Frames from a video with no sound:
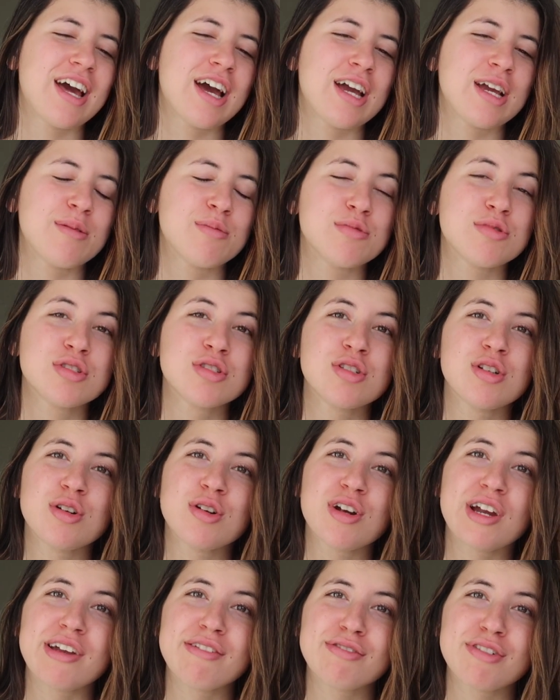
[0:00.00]
I'm so
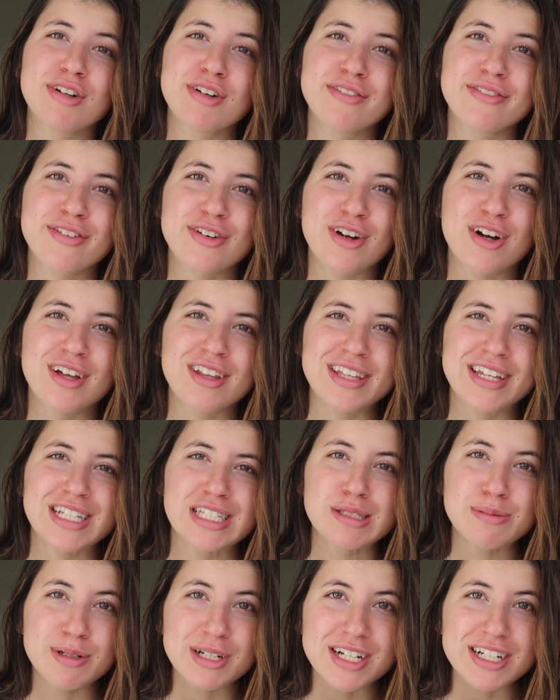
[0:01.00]
grateful for all the
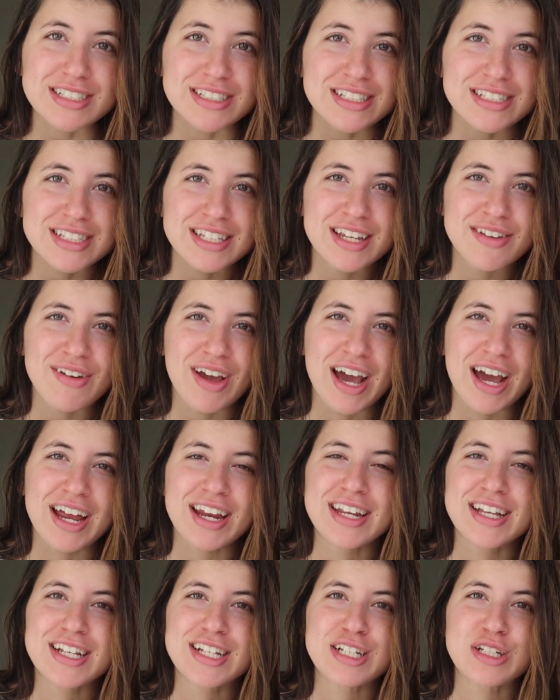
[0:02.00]
experiences that I've
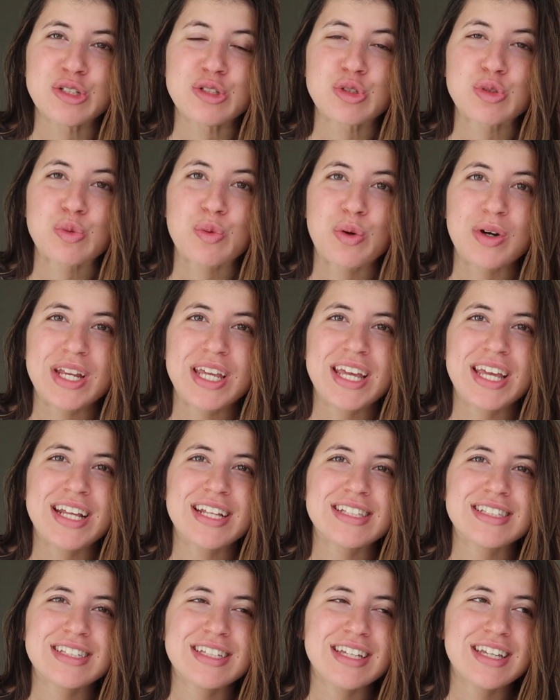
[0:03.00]
had in
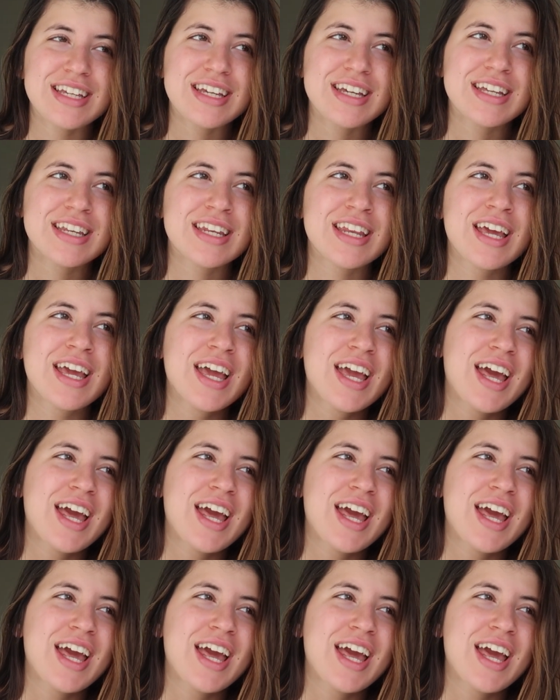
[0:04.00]
2018.